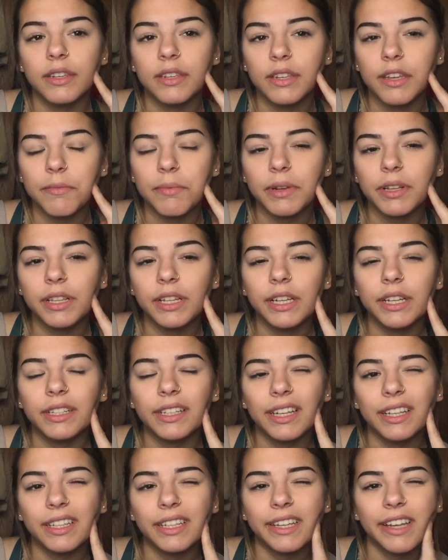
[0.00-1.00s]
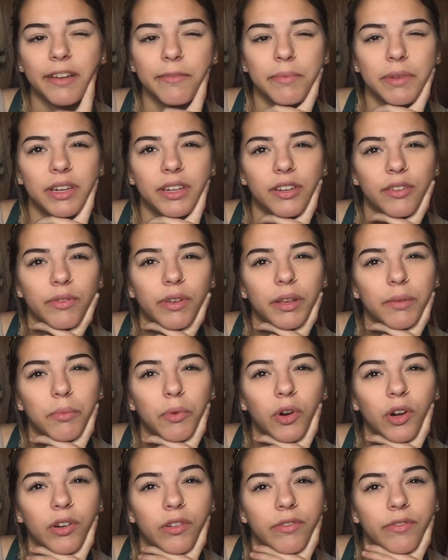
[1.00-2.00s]
Typically, lately, I've been doing
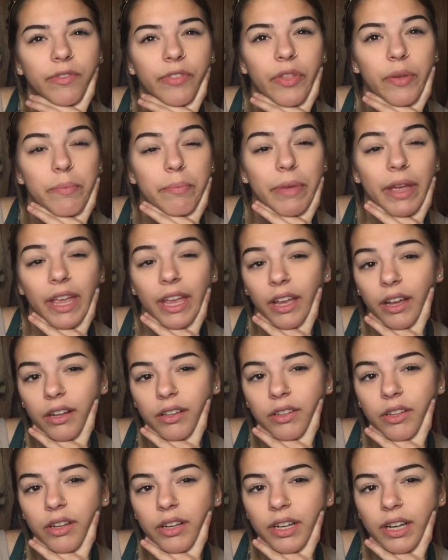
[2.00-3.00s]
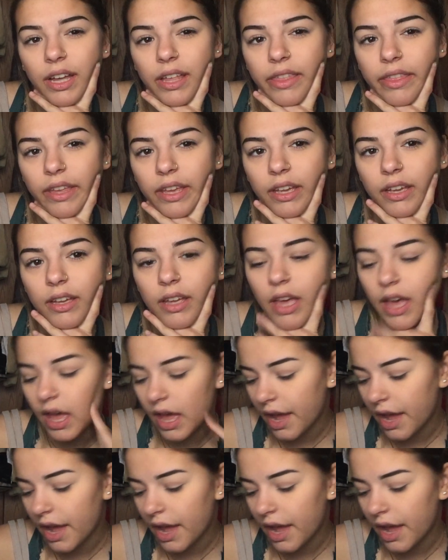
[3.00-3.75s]
more of the pink look, I think.